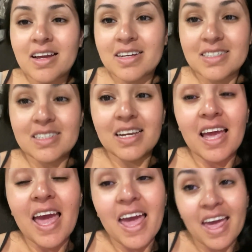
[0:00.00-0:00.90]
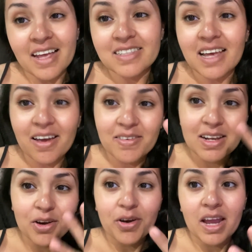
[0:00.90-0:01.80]
because she hates
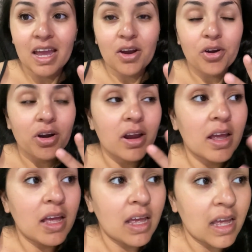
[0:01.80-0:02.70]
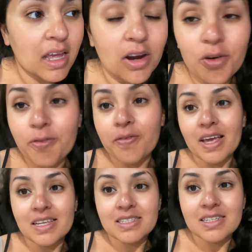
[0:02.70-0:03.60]
having her hair in her
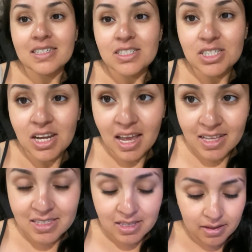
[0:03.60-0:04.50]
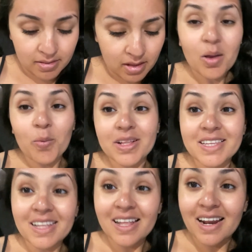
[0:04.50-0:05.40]
face. She hates it. One
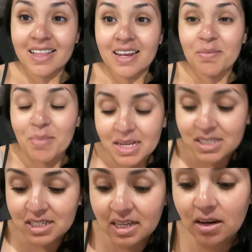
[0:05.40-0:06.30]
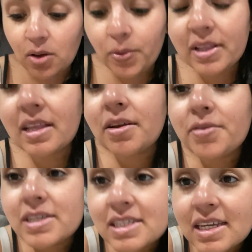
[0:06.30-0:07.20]
thing that I didn't mention, we did
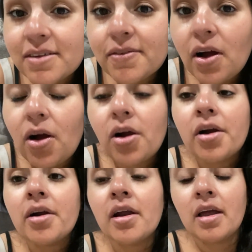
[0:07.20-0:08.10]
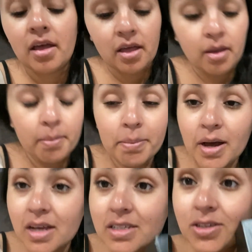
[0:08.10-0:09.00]
receive our
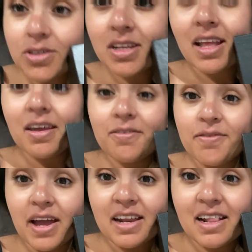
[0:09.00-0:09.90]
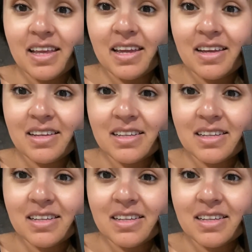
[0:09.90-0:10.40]
hustle today, finally.